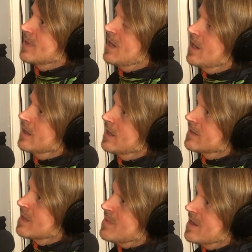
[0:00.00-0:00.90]
Oh, like
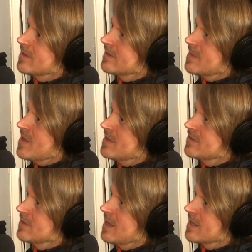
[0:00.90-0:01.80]
they might
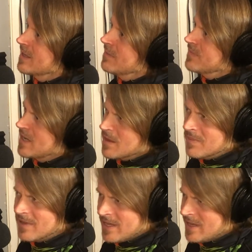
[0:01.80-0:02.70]
do like they
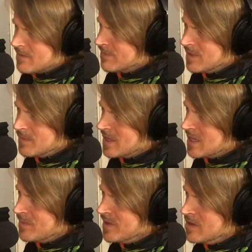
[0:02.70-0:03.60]
completely flipped like
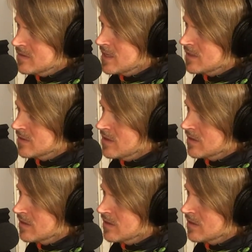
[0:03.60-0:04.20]
that Beyonce song.